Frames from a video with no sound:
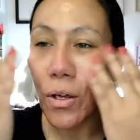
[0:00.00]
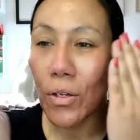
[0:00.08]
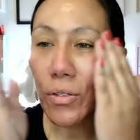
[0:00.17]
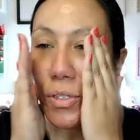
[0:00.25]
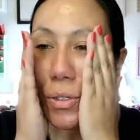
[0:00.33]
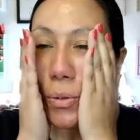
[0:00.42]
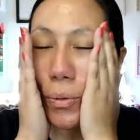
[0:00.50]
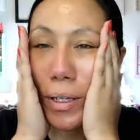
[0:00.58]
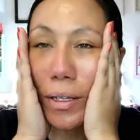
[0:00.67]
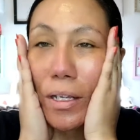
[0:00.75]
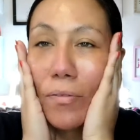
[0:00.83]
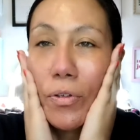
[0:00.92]
So do any
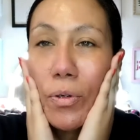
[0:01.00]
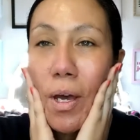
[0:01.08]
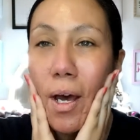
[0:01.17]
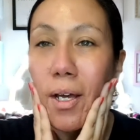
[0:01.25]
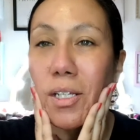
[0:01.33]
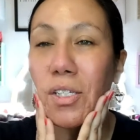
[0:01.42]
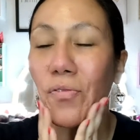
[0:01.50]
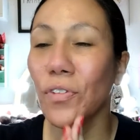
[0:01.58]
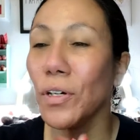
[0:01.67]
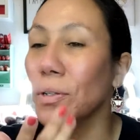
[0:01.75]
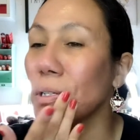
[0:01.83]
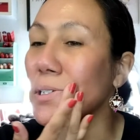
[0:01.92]
of you guys feel
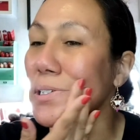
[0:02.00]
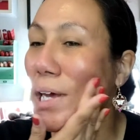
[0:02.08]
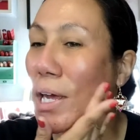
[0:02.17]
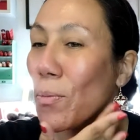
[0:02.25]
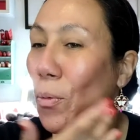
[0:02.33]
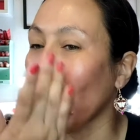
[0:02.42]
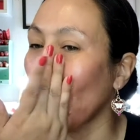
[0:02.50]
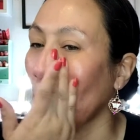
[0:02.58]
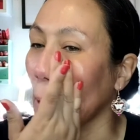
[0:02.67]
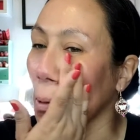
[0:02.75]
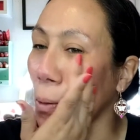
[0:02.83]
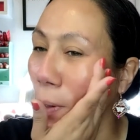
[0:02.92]
the same way about
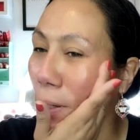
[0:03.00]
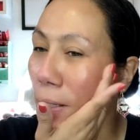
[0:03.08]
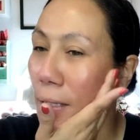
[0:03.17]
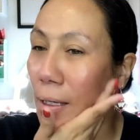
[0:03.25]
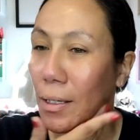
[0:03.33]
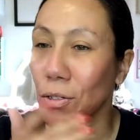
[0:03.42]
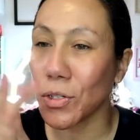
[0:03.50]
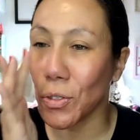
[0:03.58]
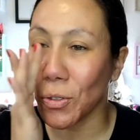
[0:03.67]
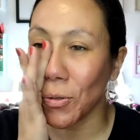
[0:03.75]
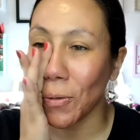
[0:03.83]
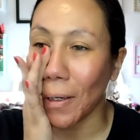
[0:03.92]
going
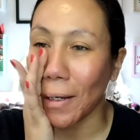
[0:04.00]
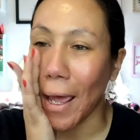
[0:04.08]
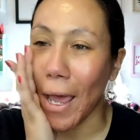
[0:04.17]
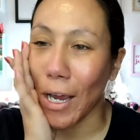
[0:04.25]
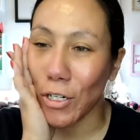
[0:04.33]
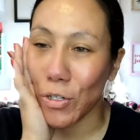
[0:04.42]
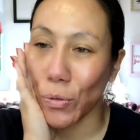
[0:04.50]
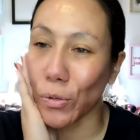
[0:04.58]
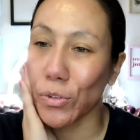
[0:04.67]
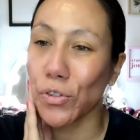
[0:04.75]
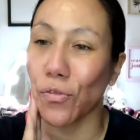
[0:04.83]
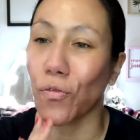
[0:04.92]
into an actual
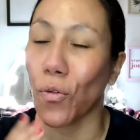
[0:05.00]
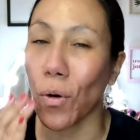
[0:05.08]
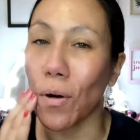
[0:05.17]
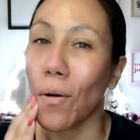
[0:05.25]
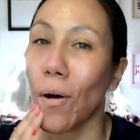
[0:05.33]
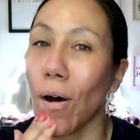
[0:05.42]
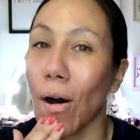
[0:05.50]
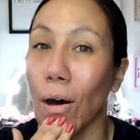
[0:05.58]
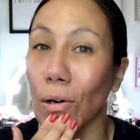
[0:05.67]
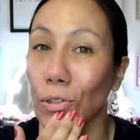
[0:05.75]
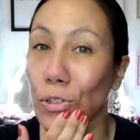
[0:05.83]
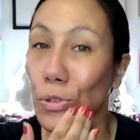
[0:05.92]
Sephora haul
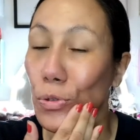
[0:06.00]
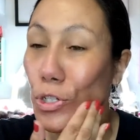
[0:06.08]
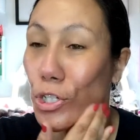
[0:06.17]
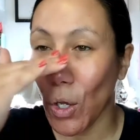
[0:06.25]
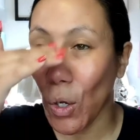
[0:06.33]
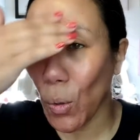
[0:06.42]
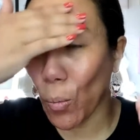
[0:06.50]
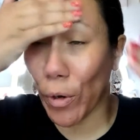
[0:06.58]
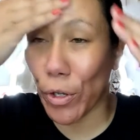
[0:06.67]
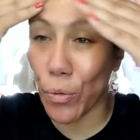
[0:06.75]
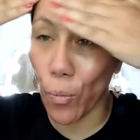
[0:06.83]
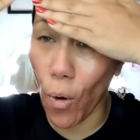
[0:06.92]
to shop, where you
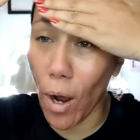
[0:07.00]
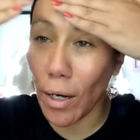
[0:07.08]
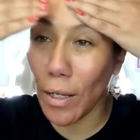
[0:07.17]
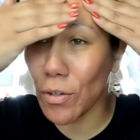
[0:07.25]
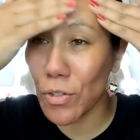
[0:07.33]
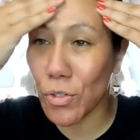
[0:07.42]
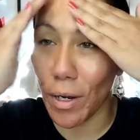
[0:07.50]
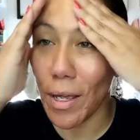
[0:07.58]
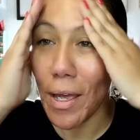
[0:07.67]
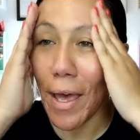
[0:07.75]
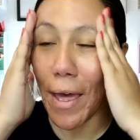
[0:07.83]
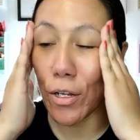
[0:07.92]
walk in the store
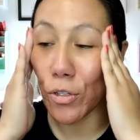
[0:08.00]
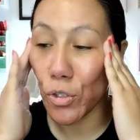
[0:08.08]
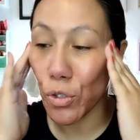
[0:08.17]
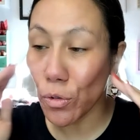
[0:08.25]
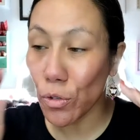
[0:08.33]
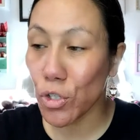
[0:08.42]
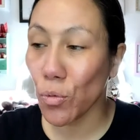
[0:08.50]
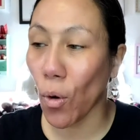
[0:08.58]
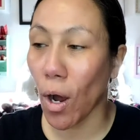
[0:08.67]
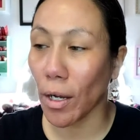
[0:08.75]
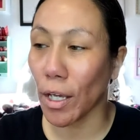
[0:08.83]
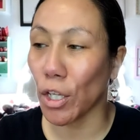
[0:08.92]
and as soon as you walk
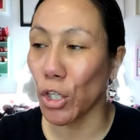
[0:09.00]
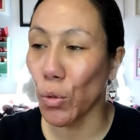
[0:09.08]
in, you are